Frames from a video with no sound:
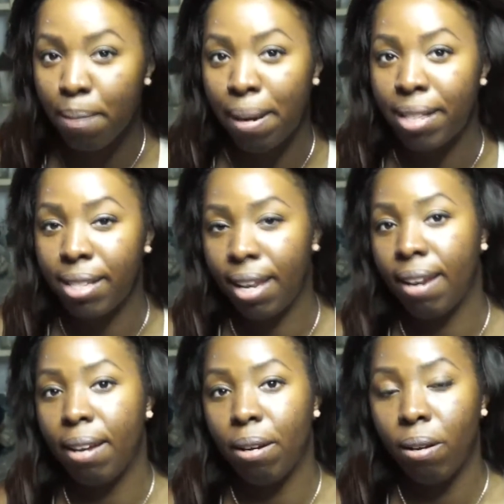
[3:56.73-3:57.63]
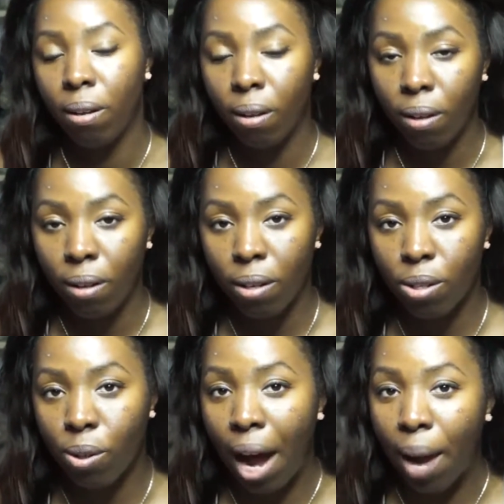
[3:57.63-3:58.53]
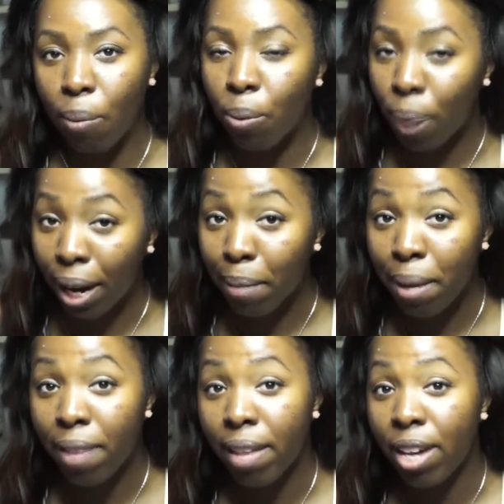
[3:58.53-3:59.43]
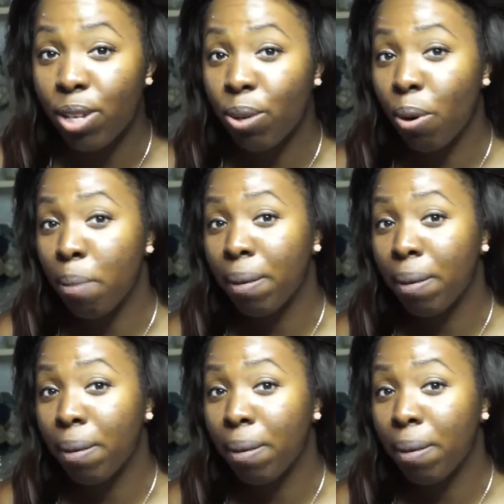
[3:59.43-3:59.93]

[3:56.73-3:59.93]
in my skin. So I would recommend that you